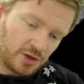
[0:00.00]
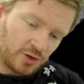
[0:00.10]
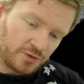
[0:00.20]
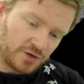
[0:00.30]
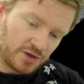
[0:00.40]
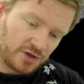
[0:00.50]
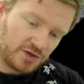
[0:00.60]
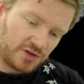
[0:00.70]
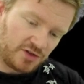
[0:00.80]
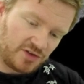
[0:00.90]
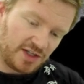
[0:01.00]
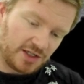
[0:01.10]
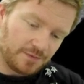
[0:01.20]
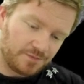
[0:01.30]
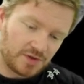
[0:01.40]
over T.
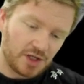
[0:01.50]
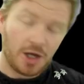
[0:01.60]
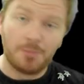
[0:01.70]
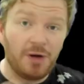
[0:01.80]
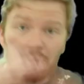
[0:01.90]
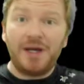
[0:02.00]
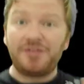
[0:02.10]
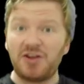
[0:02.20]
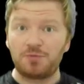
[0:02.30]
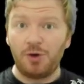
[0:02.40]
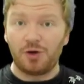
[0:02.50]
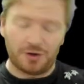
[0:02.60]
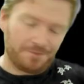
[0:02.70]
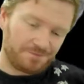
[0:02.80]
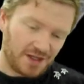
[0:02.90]
But wait, there's
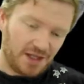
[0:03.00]
more!